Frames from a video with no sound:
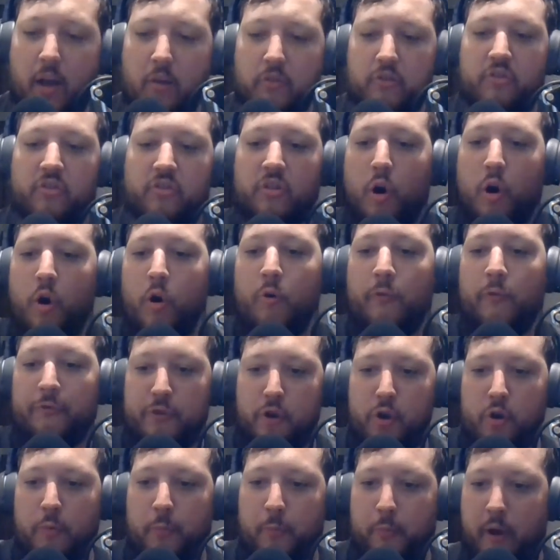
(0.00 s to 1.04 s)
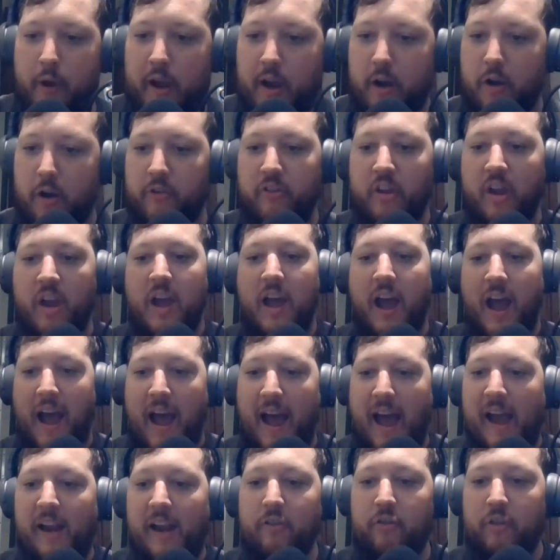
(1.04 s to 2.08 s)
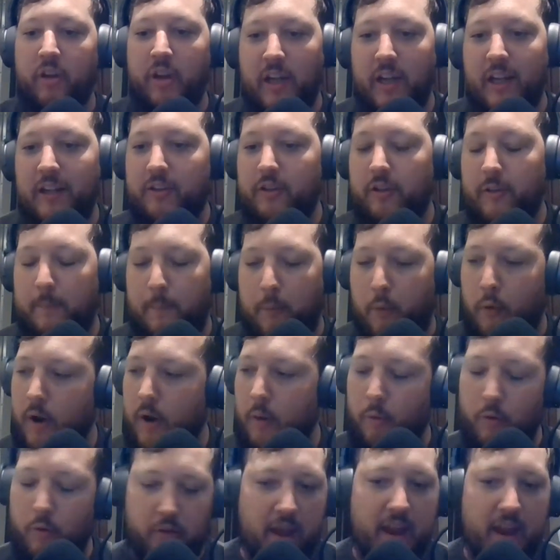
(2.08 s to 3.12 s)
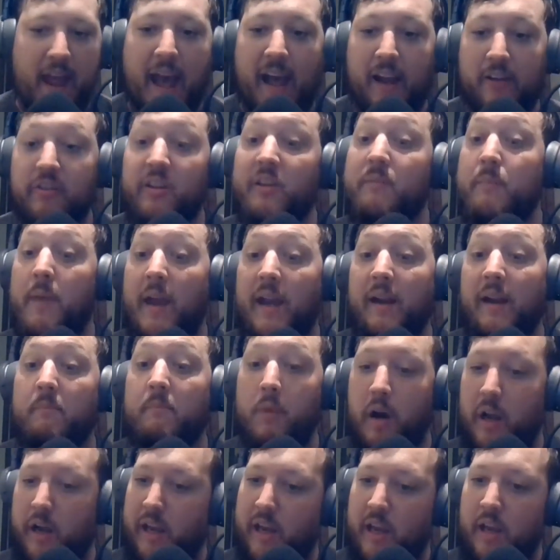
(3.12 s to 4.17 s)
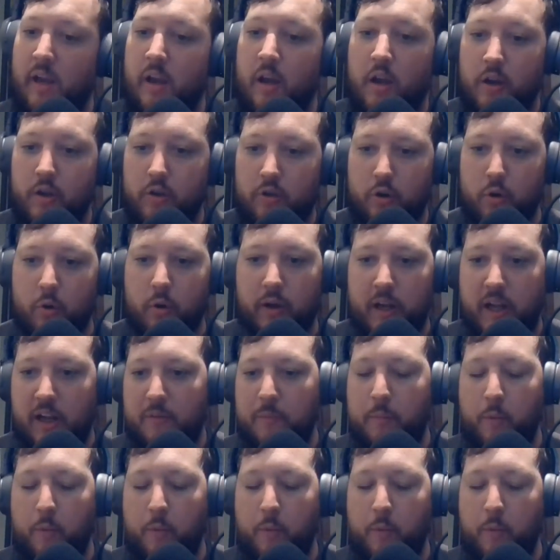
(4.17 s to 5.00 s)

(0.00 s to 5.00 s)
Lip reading: so few players actually get to the point where they actually make money doing that